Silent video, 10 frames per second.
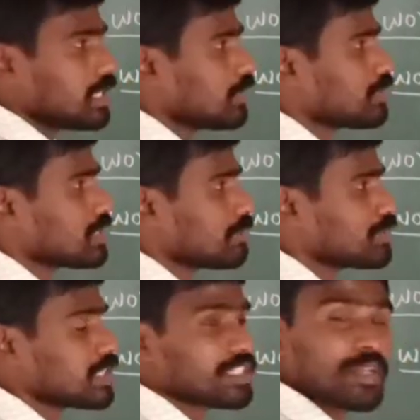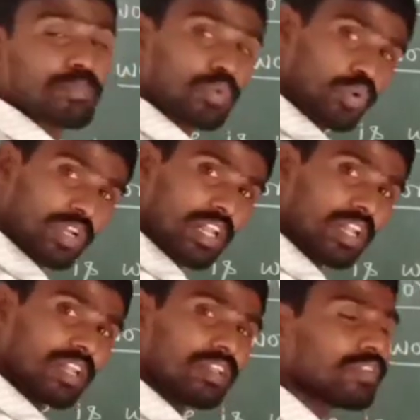If the subject is
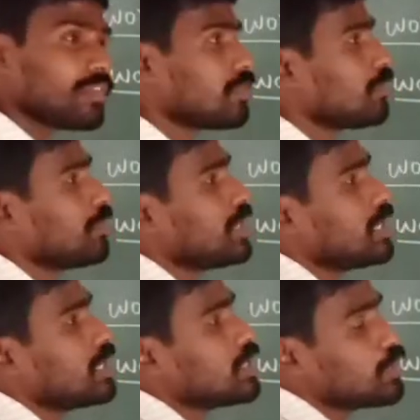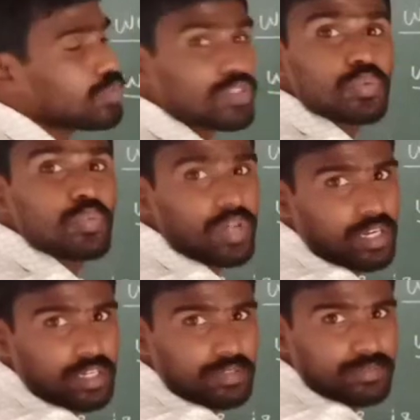plural, we use worked.